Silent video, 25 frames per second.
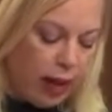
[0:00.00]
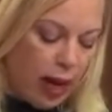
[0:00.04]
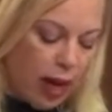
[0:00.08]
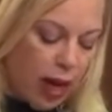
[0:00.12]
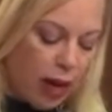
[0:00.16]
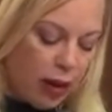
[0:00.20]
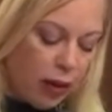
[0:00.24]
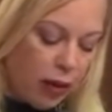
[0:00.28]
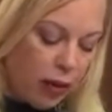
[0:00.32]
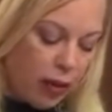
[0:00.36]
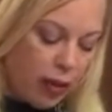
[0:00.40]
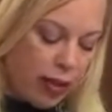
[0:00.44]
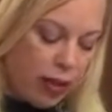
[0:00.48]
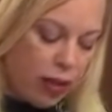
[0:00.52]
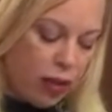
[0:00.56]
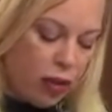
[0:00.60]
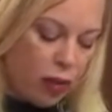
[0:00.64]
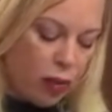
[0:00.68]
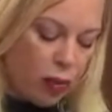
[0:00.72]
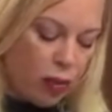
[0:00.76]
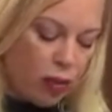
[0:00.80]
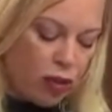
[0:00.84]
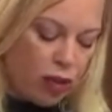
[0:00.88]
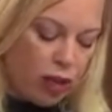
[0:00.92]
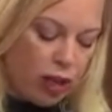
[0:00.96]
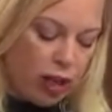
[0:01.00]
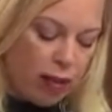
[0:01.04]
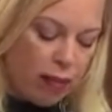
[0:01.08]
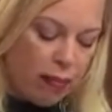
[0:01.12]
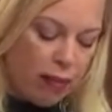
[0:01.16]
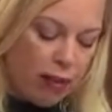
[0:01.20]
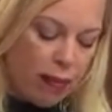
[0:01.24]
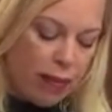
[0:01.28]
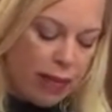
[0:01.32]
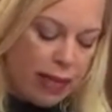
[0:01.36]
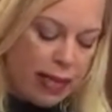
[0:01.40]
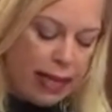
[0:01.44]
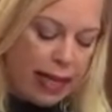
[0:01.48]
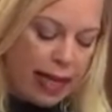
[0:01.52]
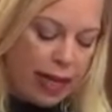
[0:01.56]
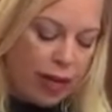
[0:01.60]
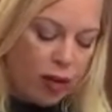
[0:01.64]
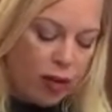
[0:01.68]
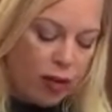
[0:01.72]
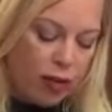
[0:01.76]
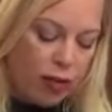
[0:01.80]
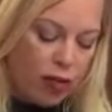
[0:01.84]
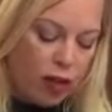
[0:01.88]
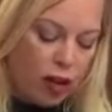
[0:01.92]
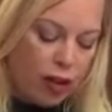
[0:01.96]
Under this new regime, the
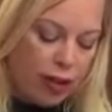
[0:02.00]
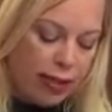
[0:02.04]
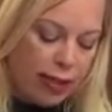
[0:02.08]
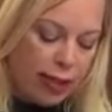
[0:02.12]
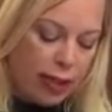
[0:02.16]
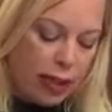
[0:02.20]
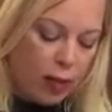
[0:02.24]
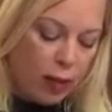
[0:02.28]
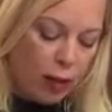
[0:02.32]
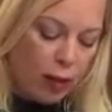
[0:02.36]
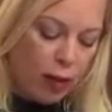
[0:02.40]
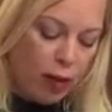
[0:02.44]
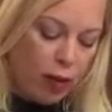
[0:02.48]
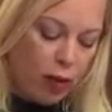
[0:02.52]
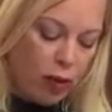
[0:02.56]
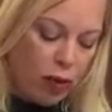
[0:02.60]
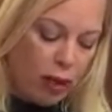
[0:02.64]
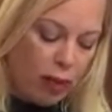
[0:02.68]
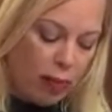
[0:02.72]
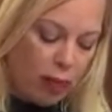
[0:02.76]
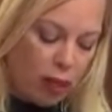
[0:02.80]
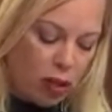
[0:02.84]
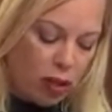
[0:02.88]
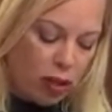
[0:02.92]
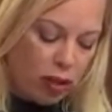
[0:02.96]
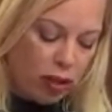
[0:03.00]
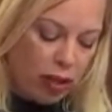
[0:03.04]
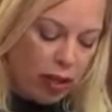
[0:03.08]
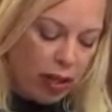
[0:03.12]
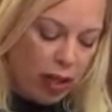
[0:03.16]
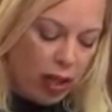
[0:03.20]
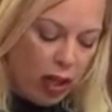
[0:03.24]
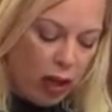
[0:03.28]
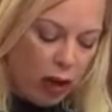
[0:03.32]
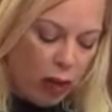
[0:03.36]
Miscarriage of Justice Review Commission